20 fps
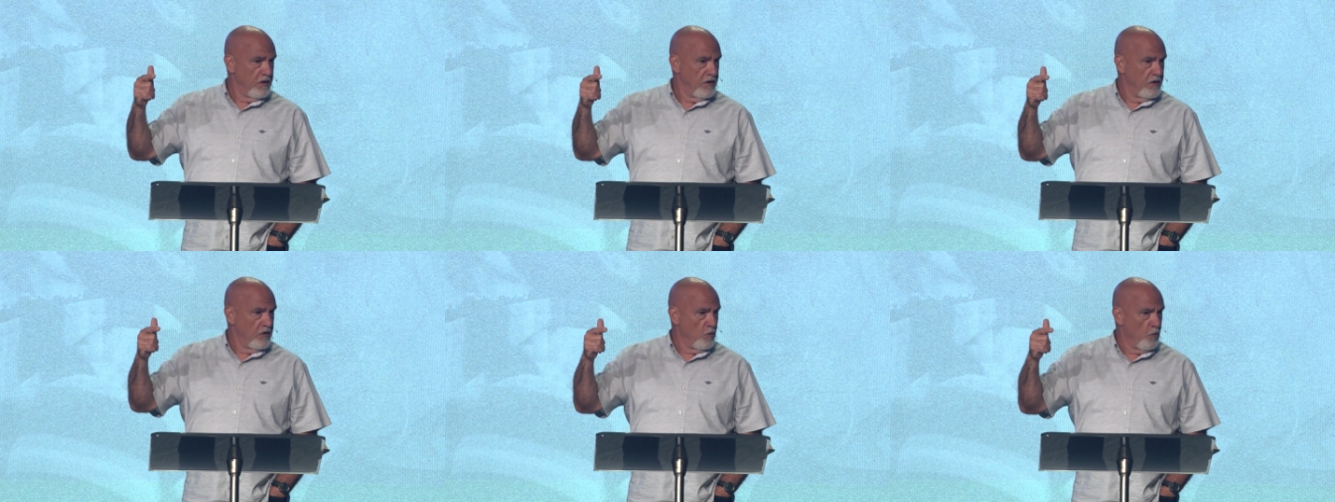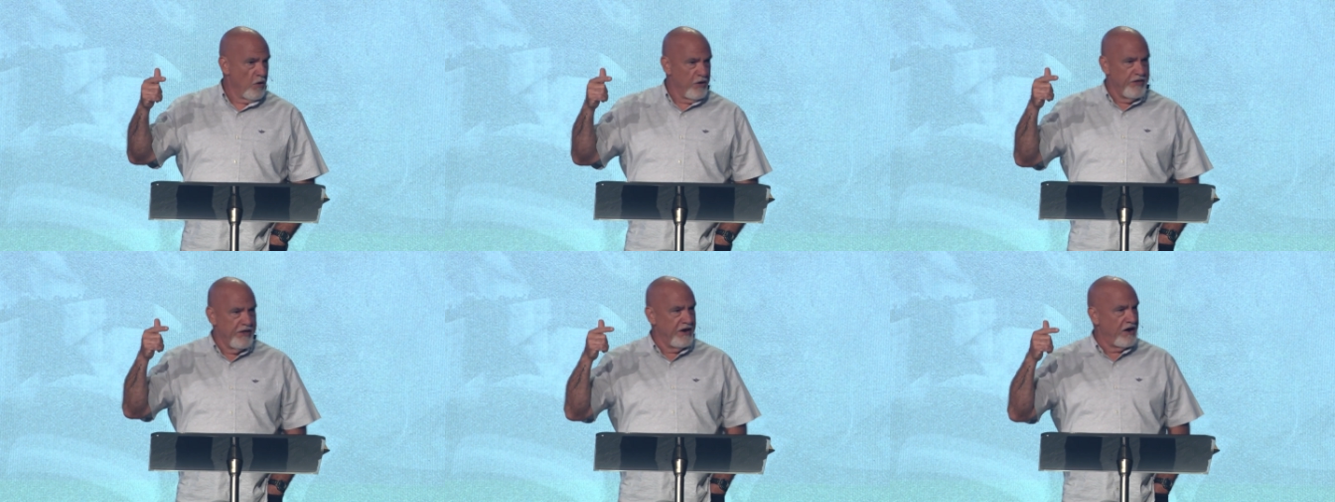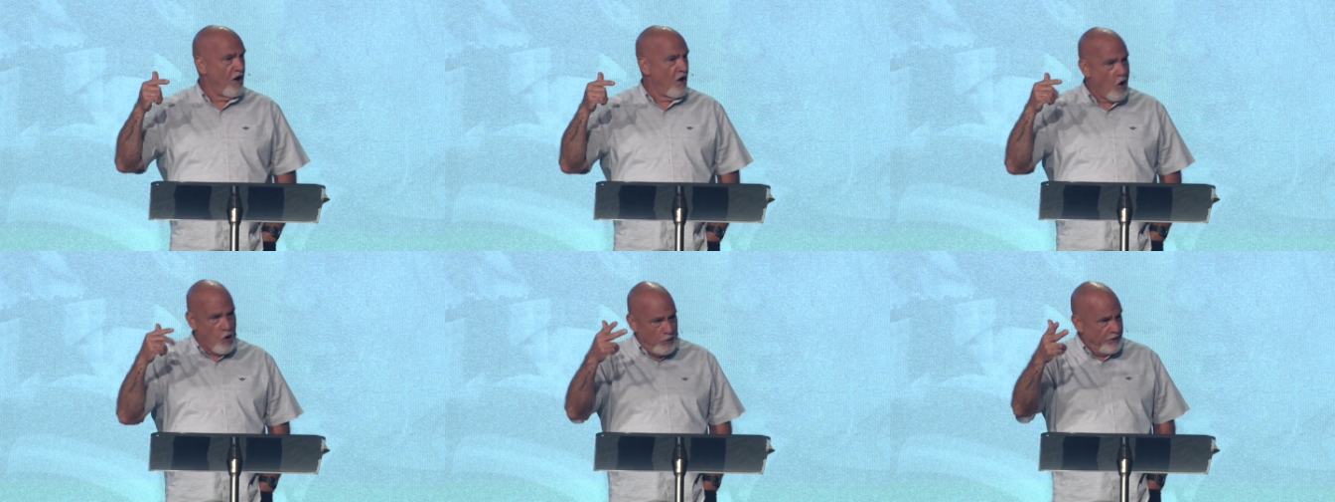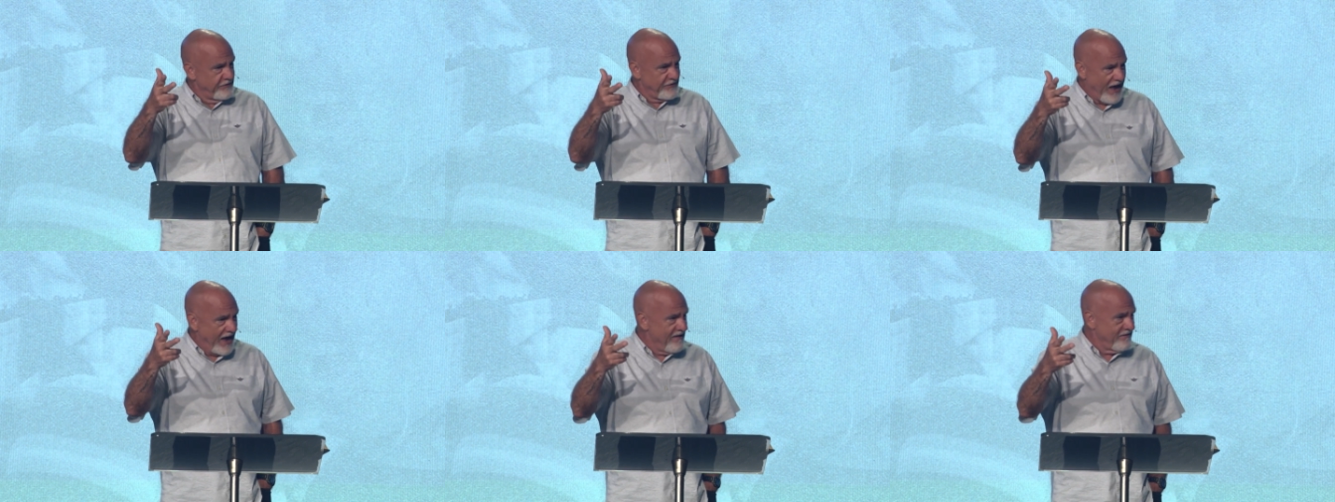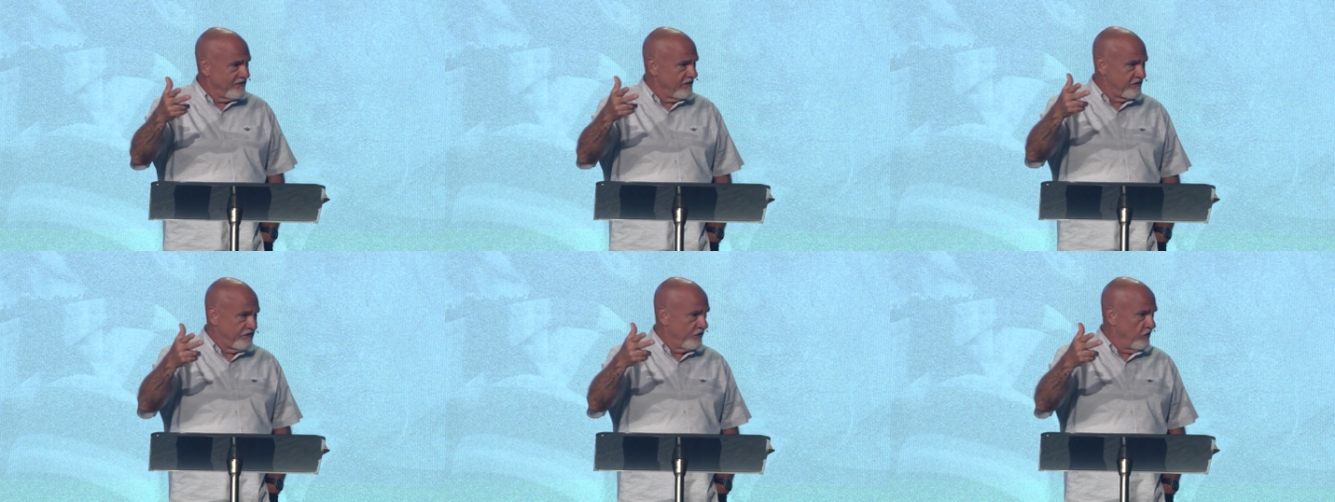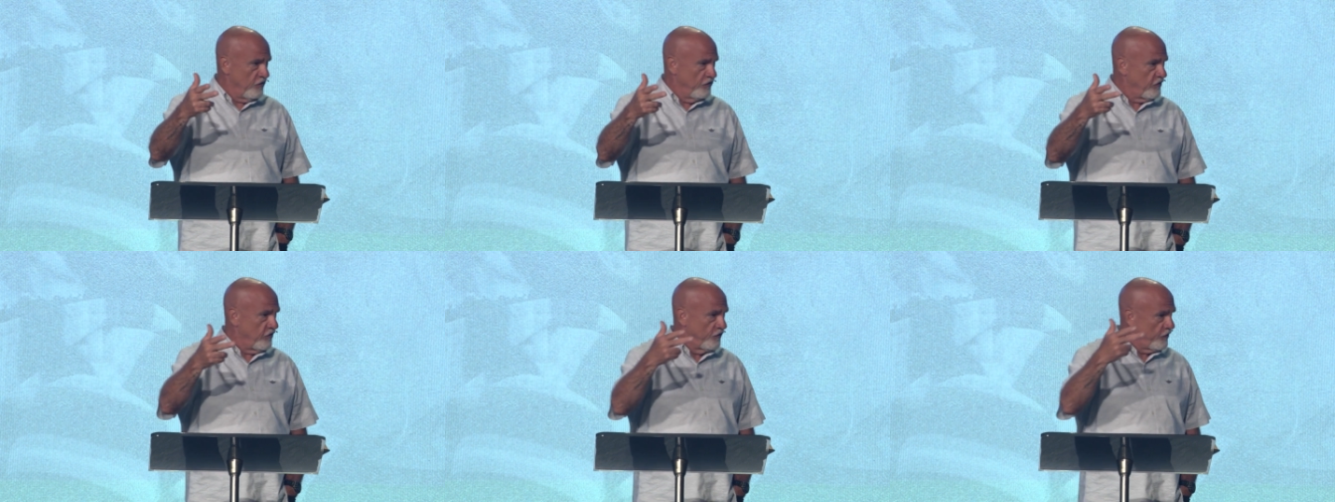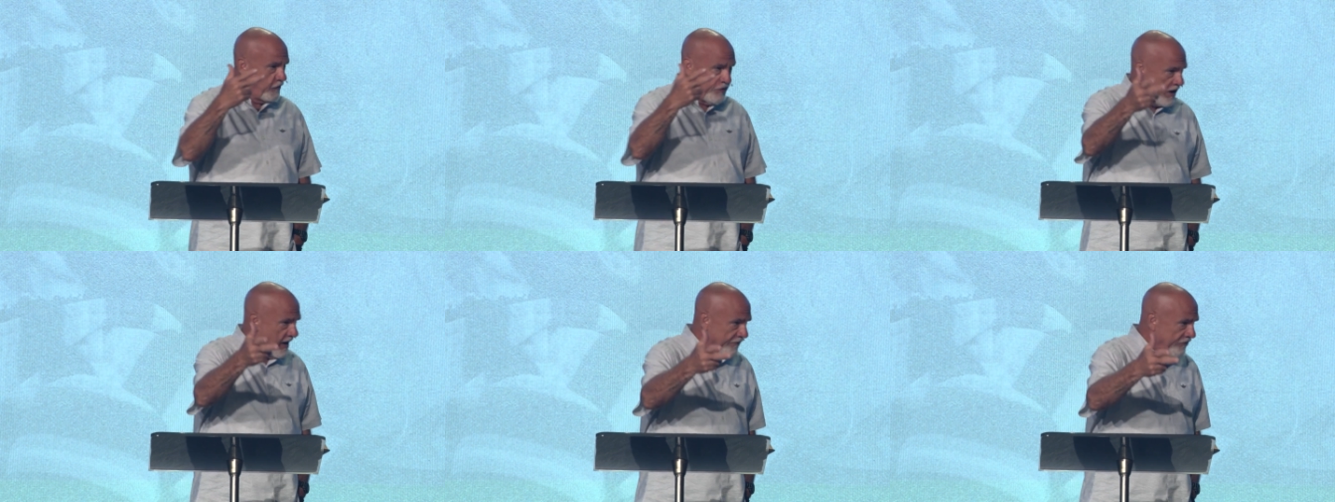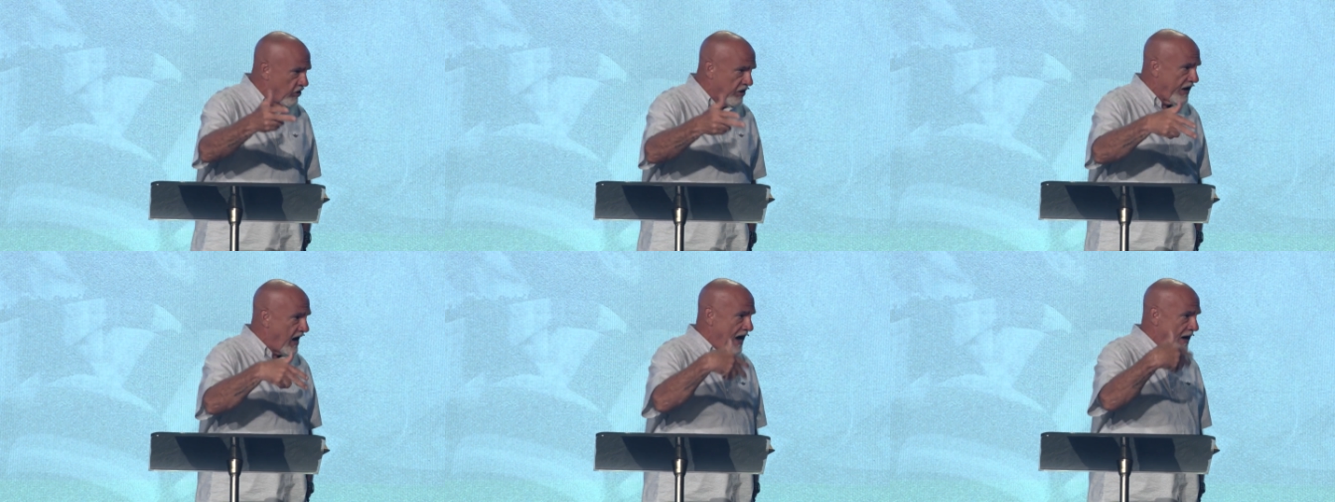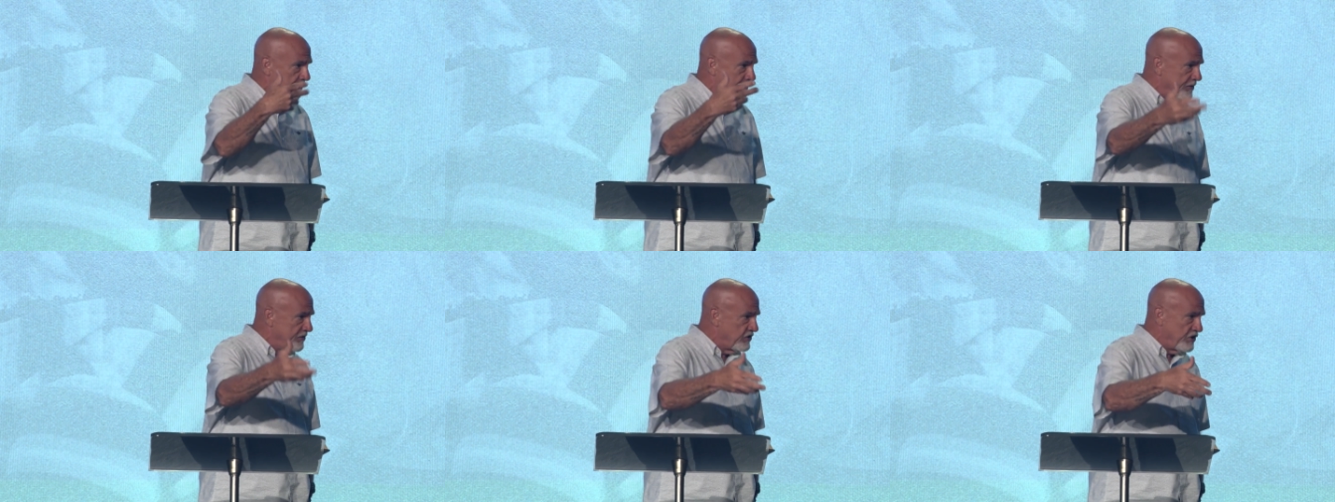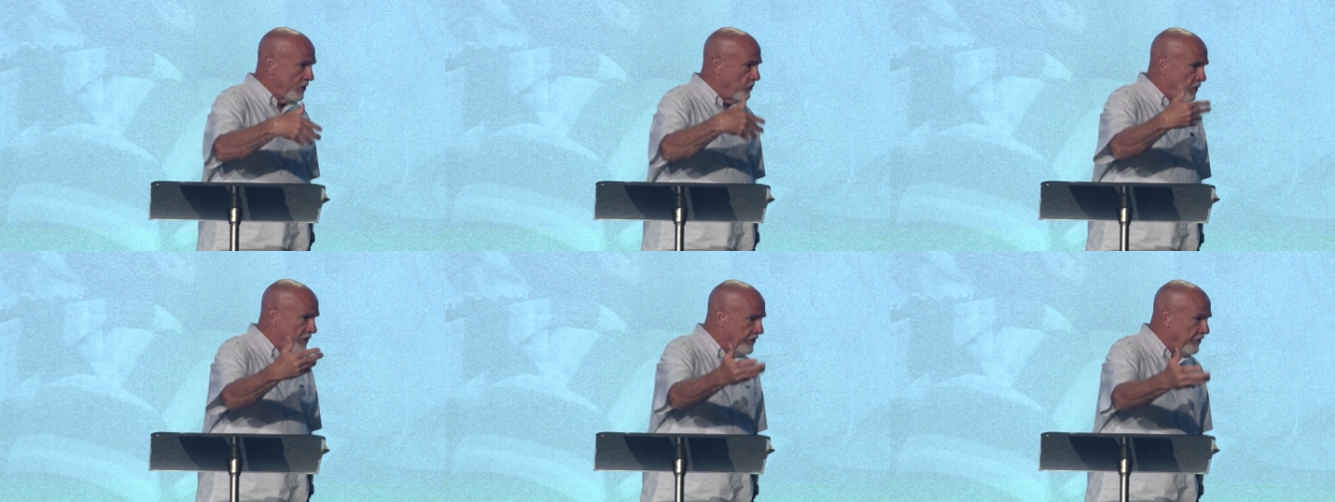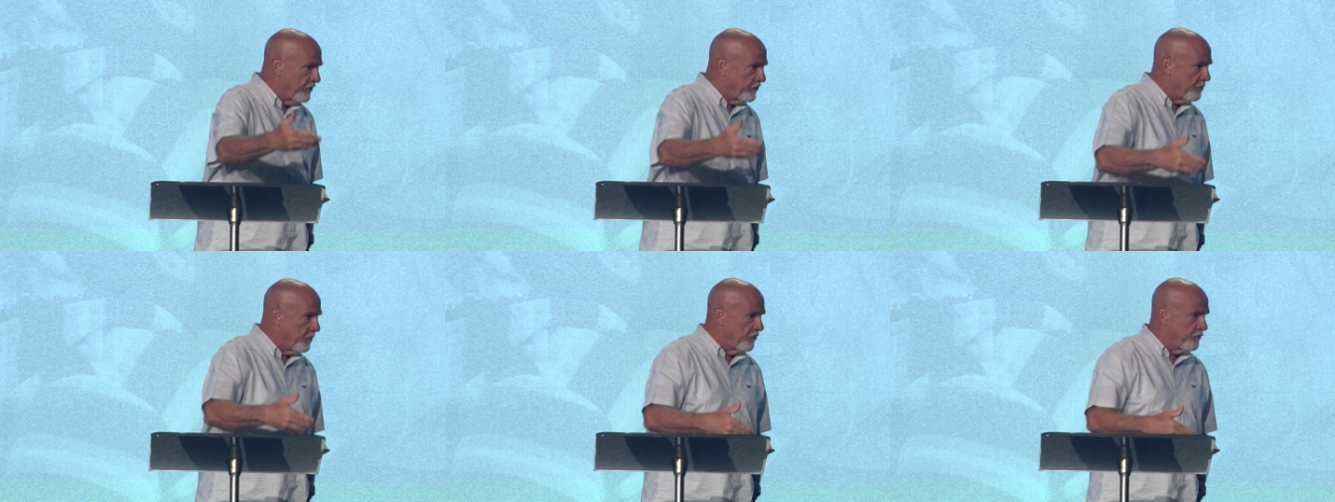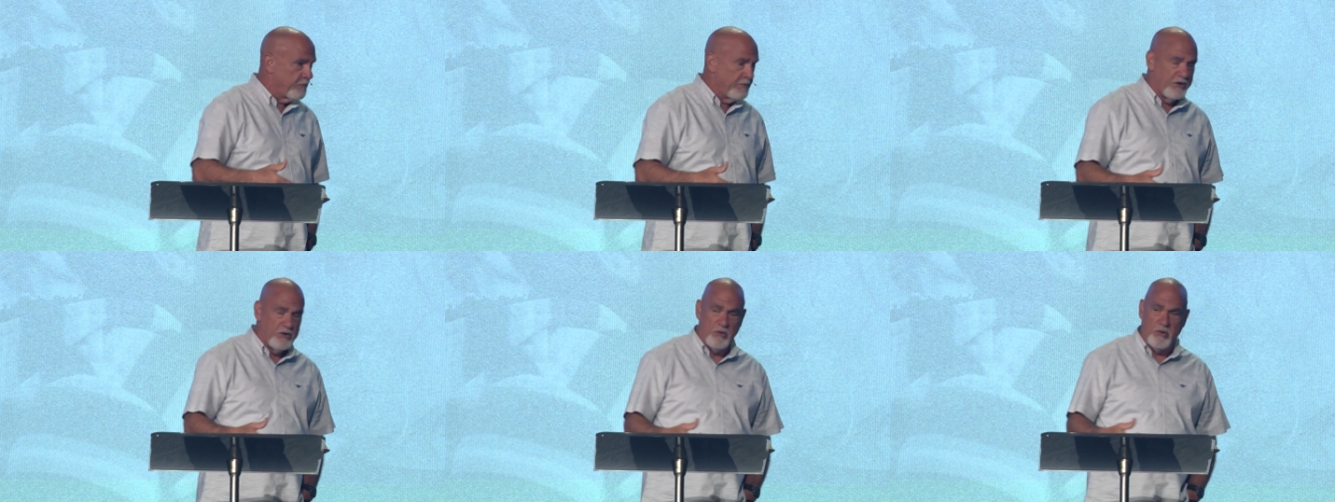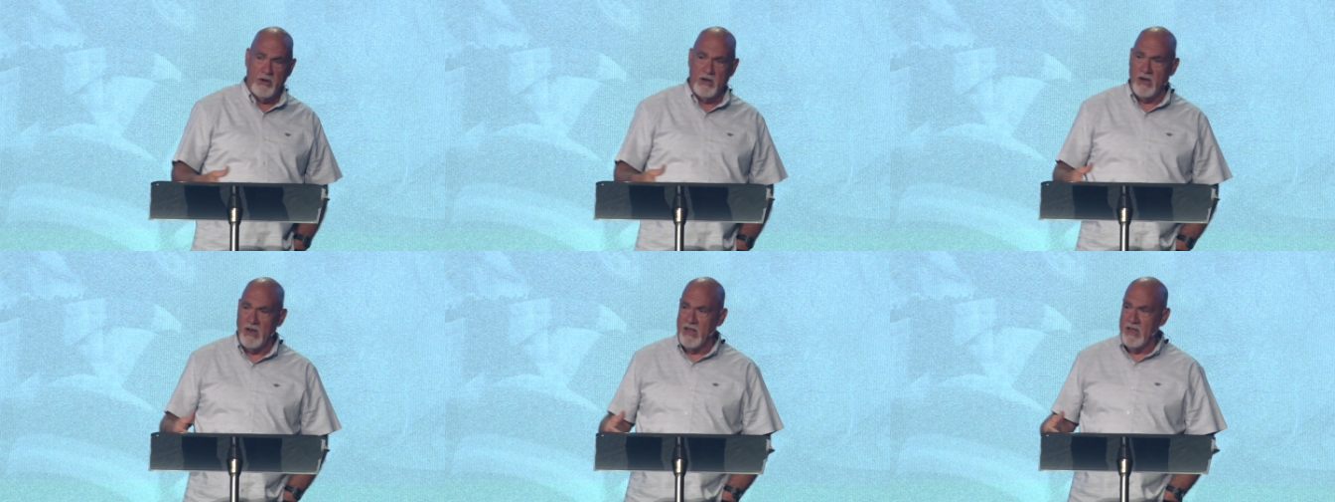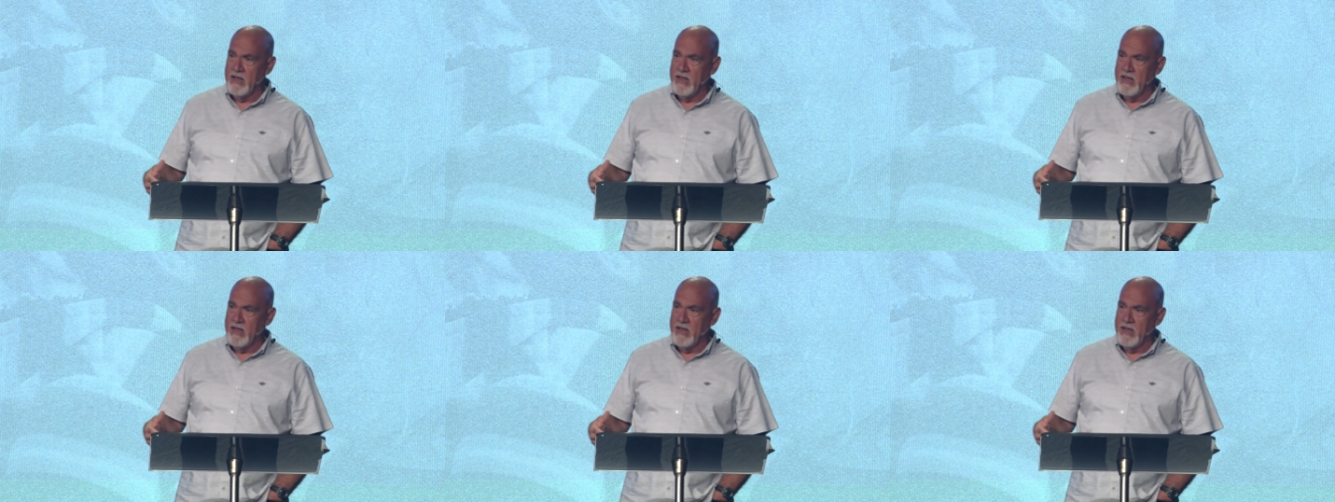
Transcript: the one that always has excuses for never accomplishing what they're supposed to be doing.